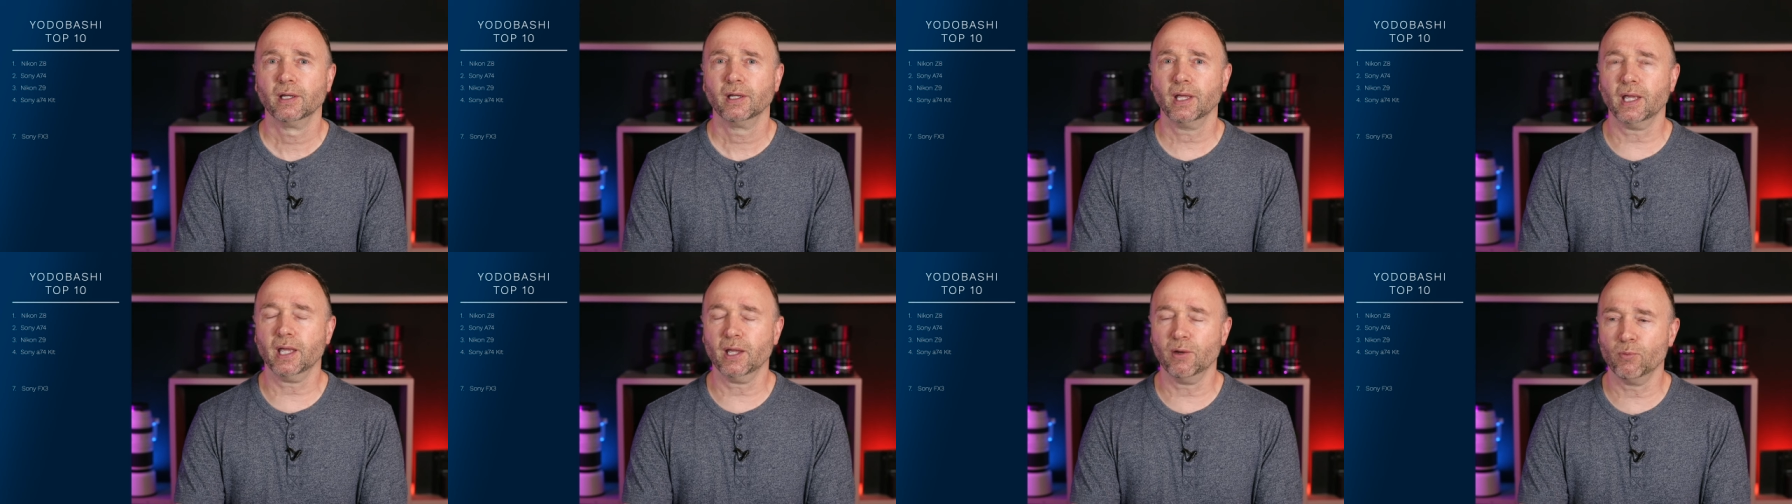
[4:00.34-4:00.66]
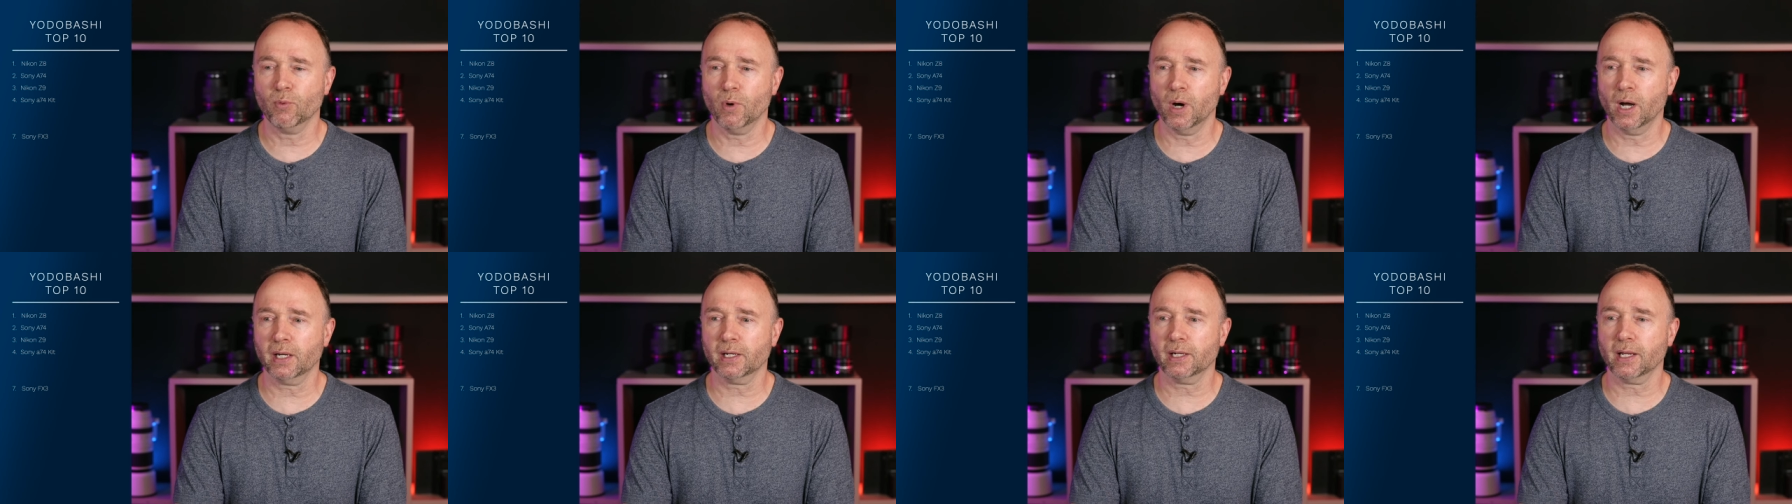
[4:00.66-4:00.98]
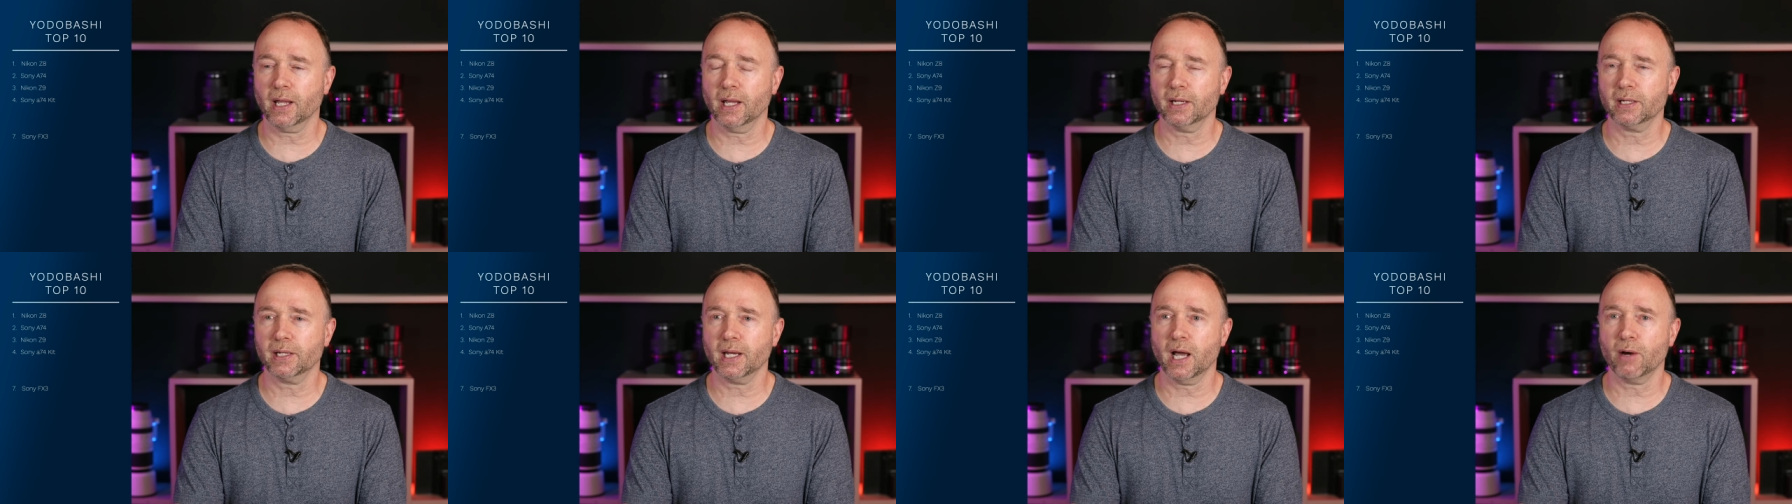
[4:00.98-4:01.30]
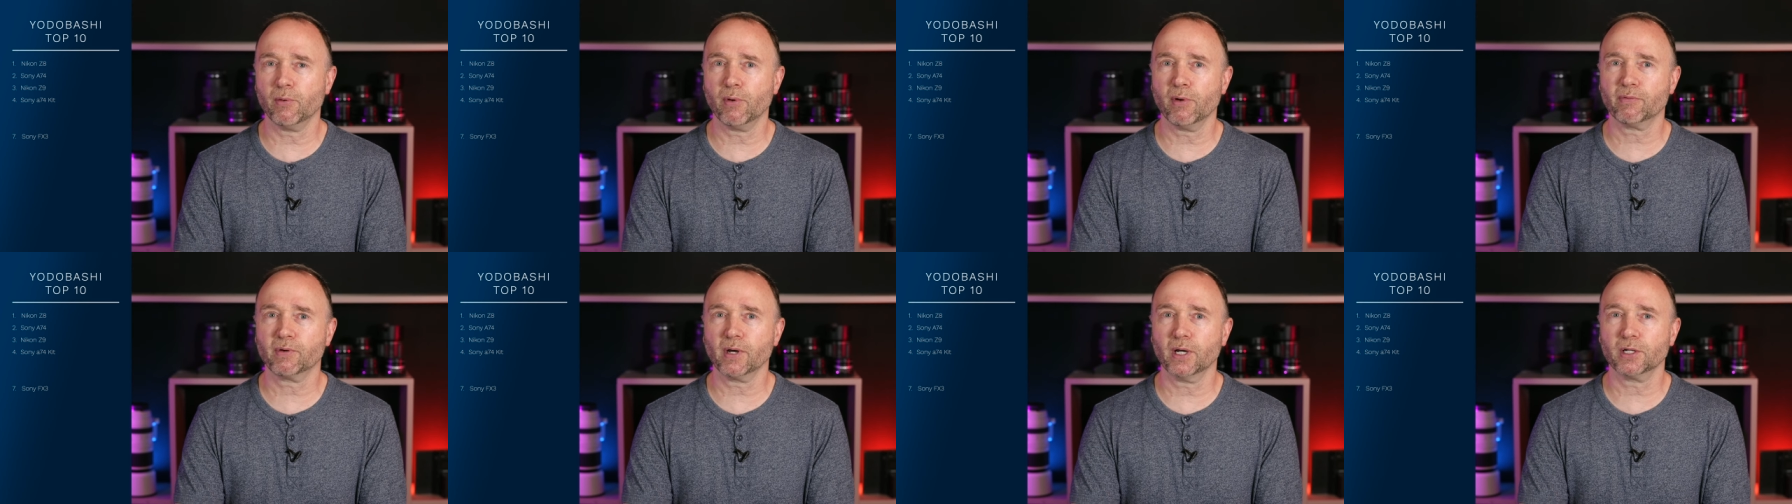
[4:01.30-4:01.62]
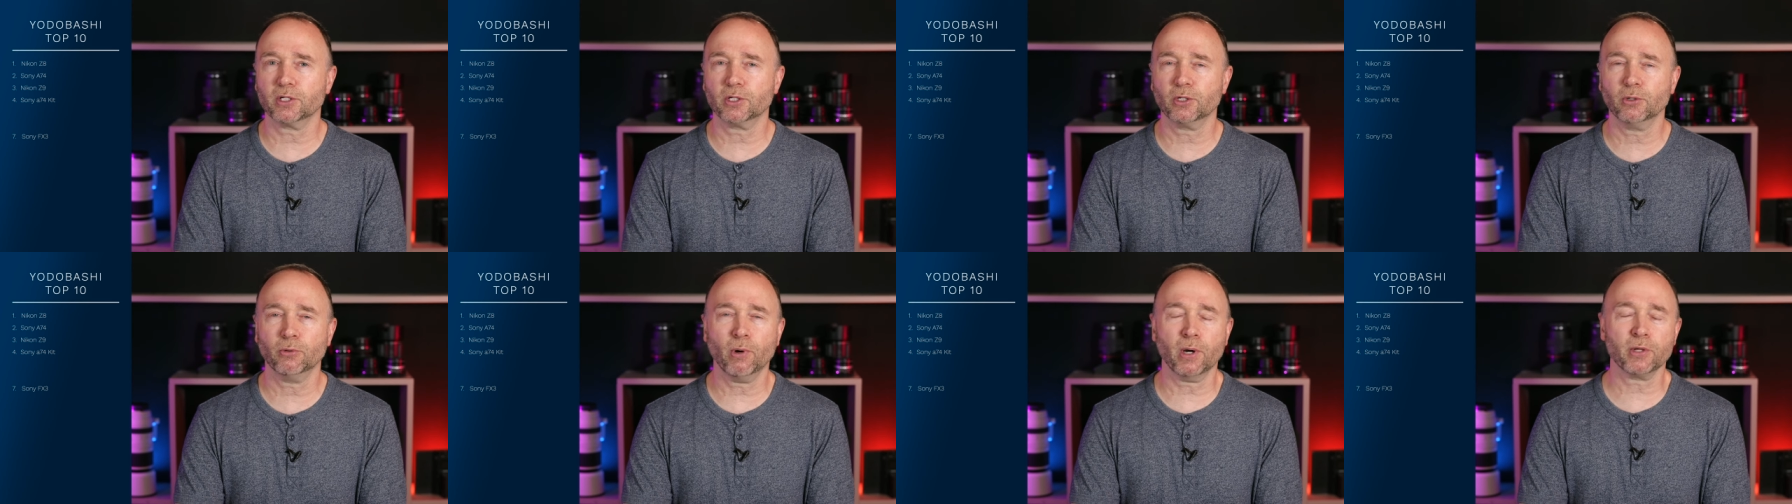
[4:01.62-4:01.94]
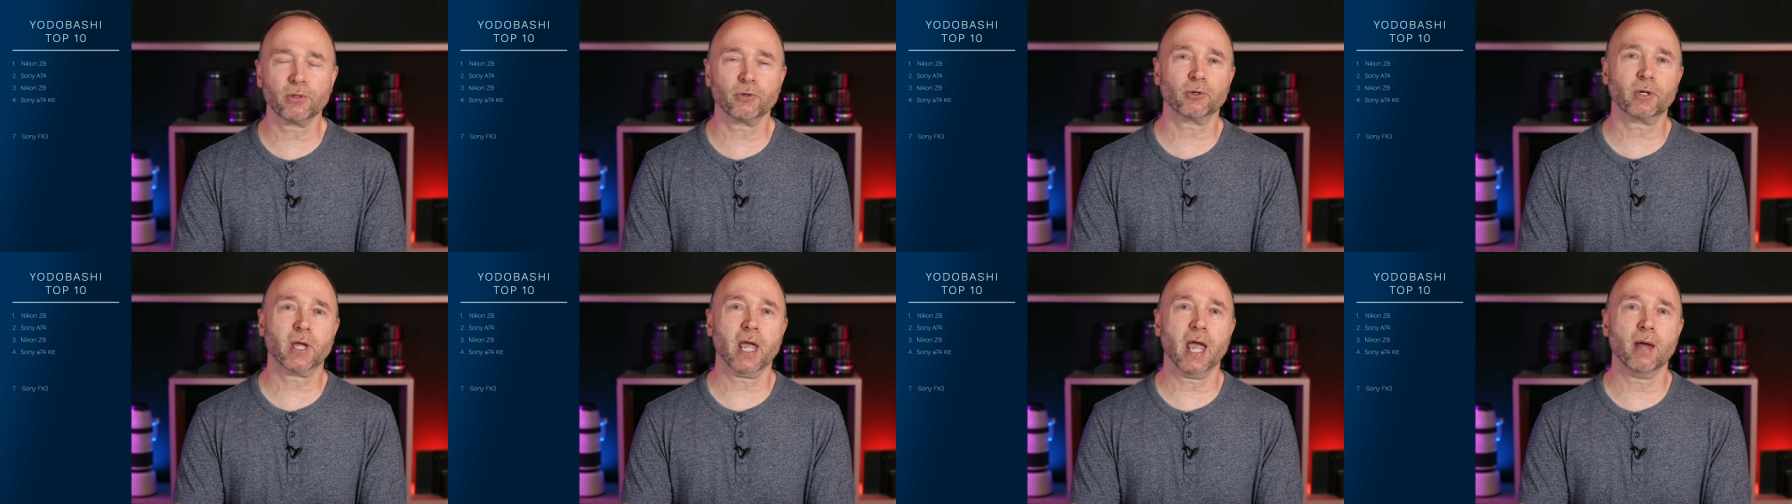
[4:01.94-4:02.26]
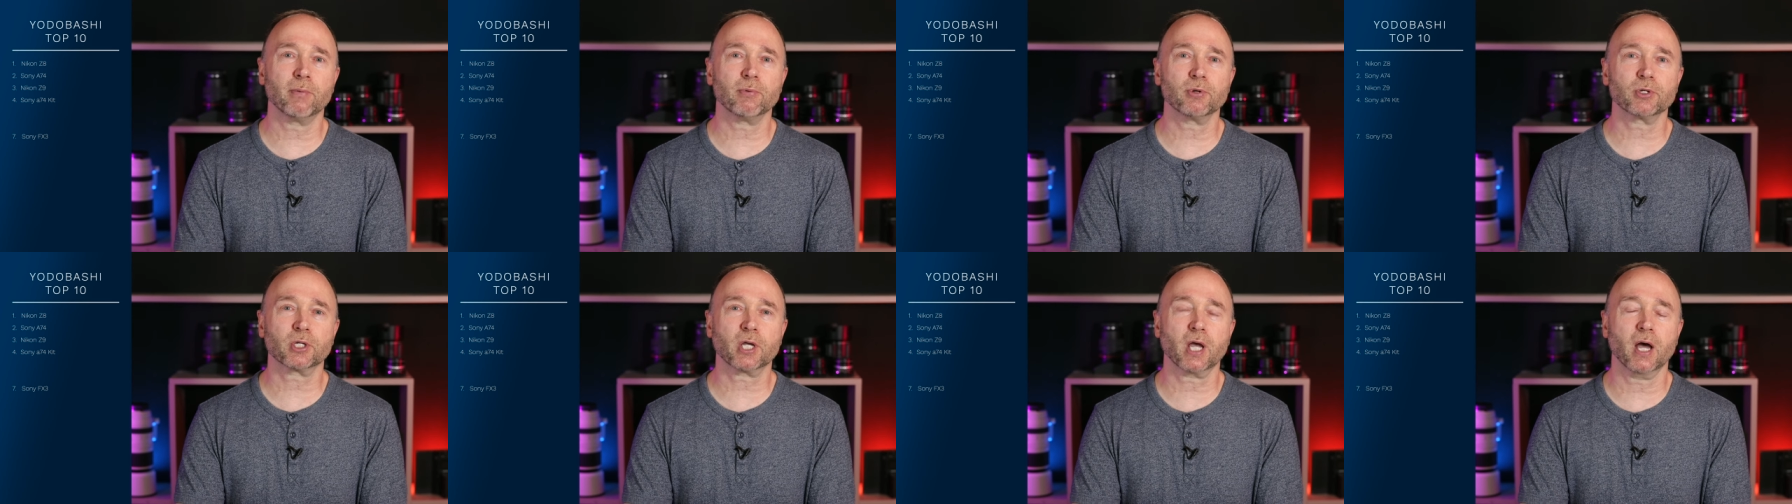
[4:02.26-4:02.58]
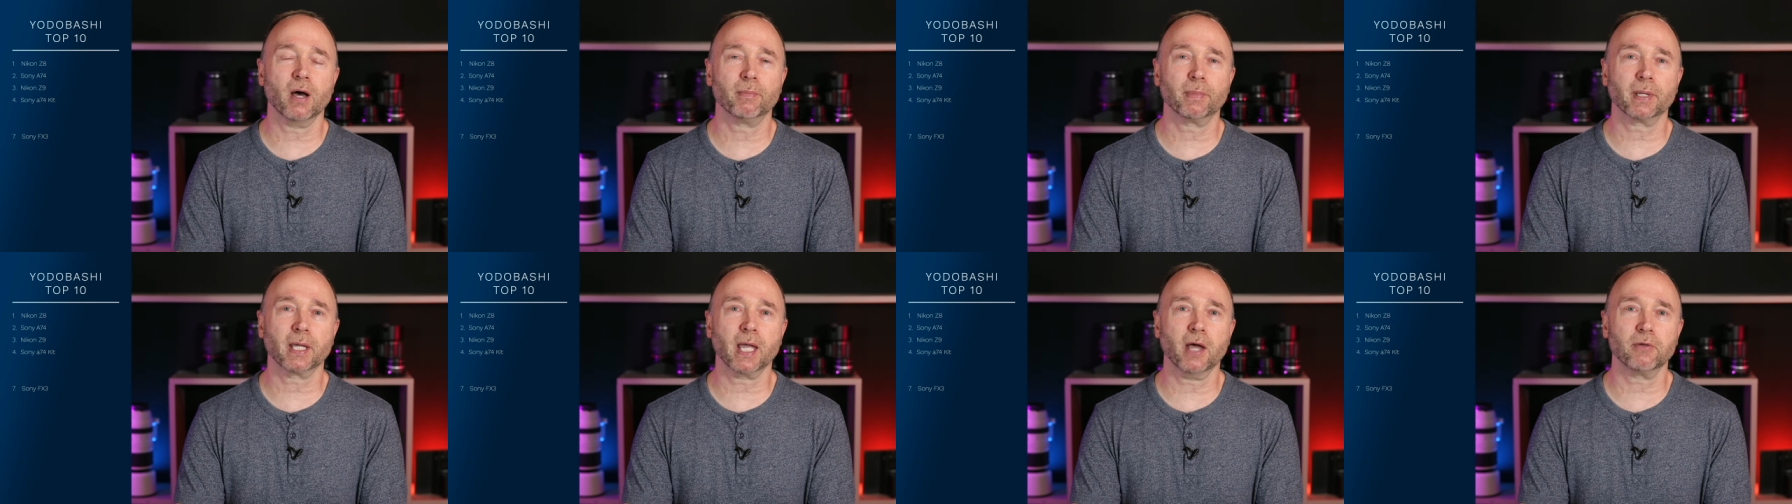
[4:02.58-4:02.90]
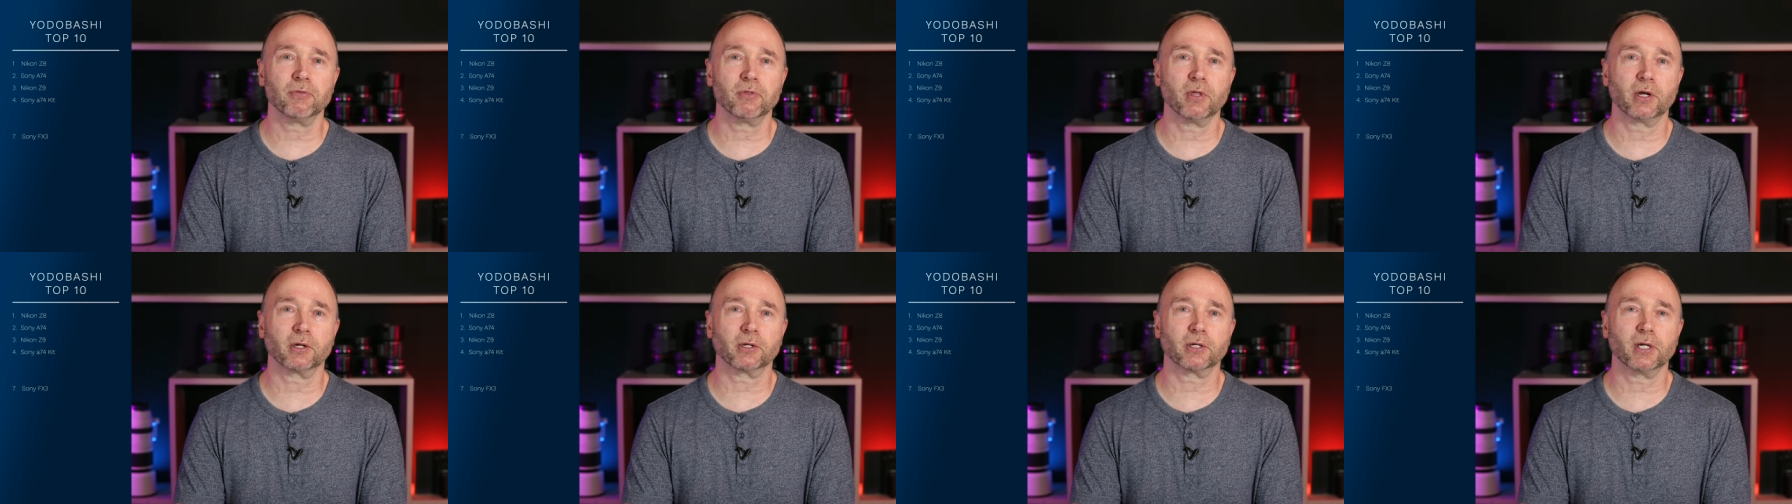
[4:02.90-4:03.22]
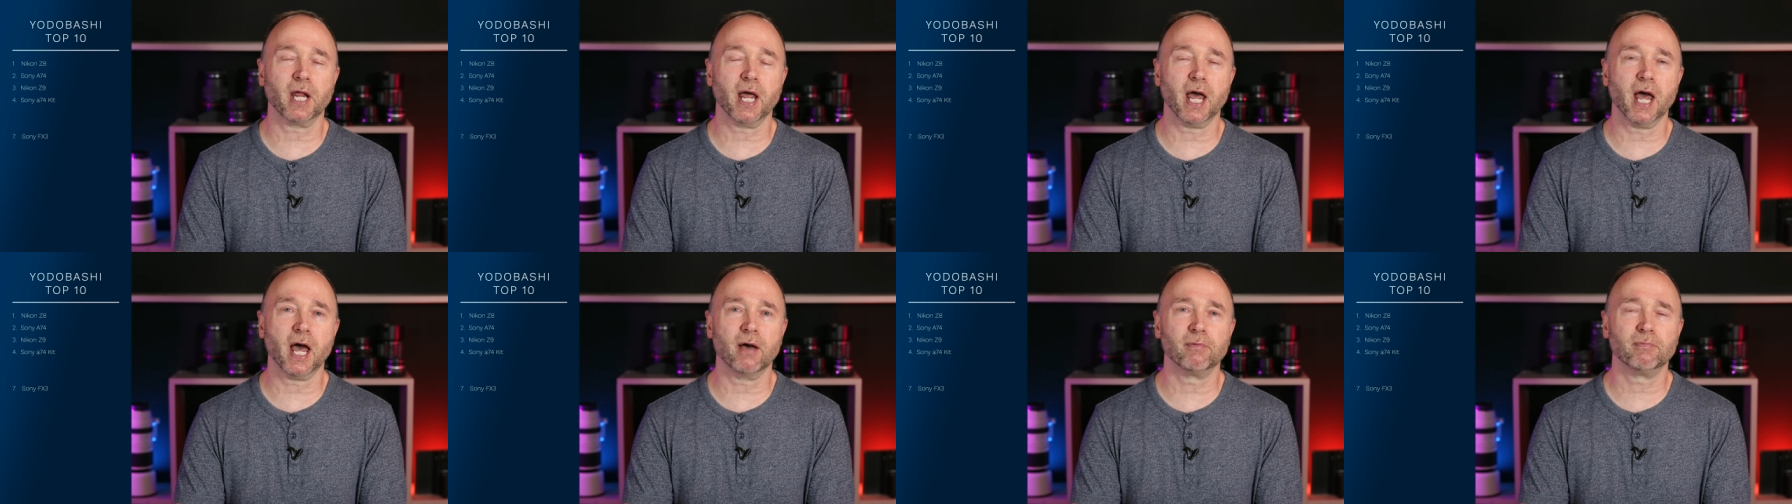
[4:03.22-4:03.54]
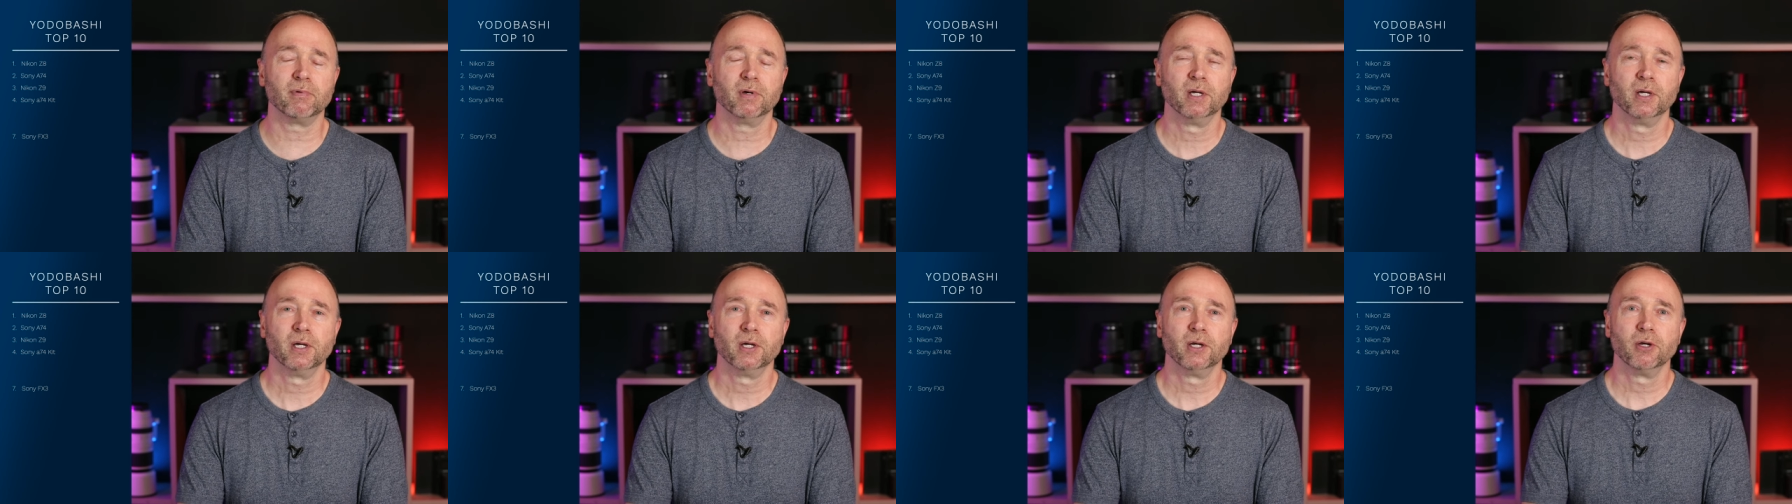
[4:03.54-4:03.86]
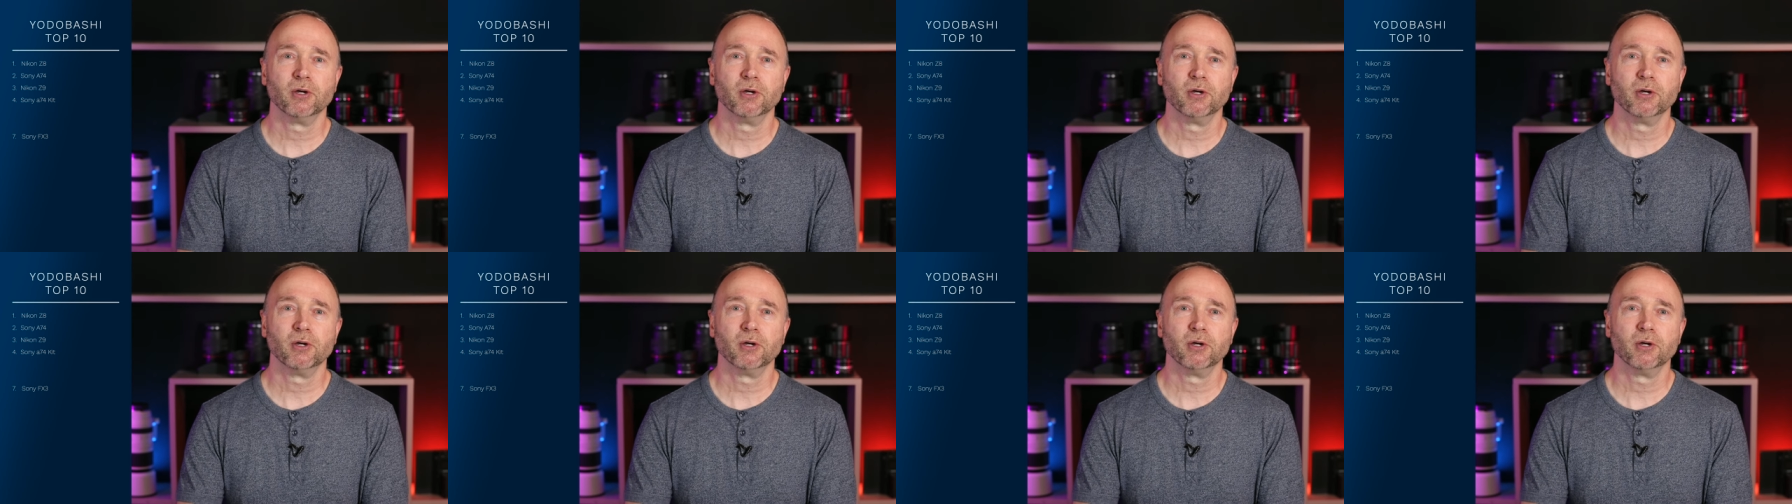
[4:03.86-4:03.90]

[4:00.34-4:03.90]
E one, and now we've got two other cameras coming out that are going to have